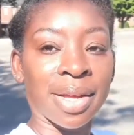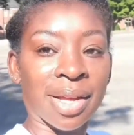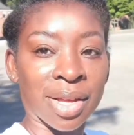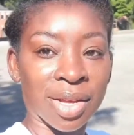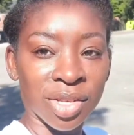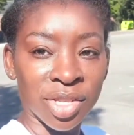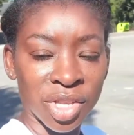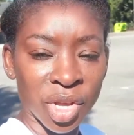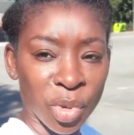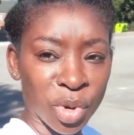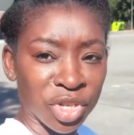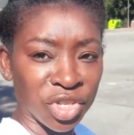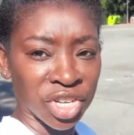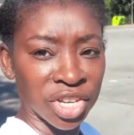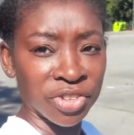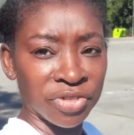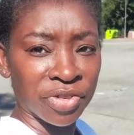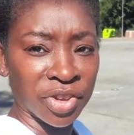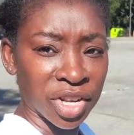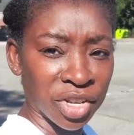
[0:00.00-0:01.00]
So we
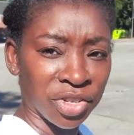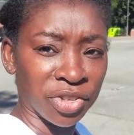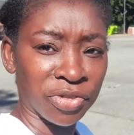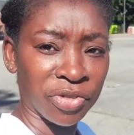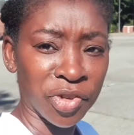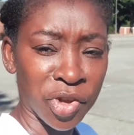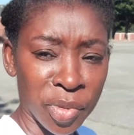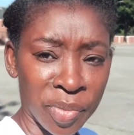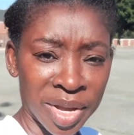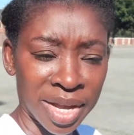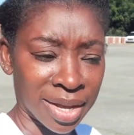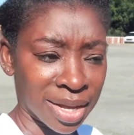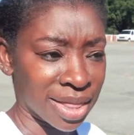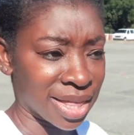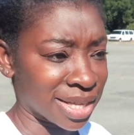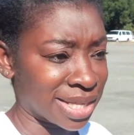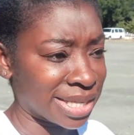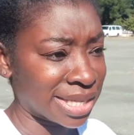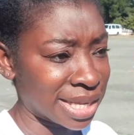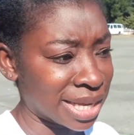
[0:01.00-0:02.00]
just finished filming
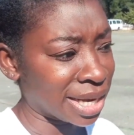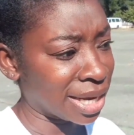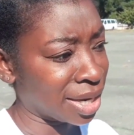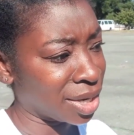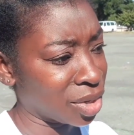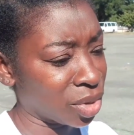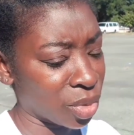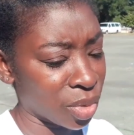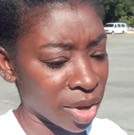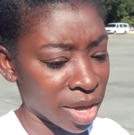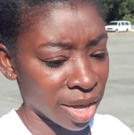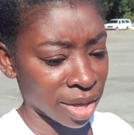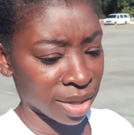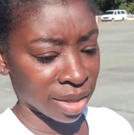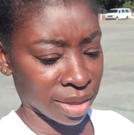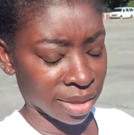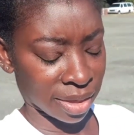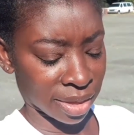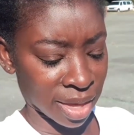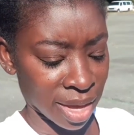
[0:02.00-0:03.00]
the scene
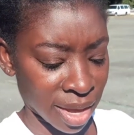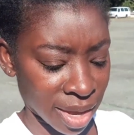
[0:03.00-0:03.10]
with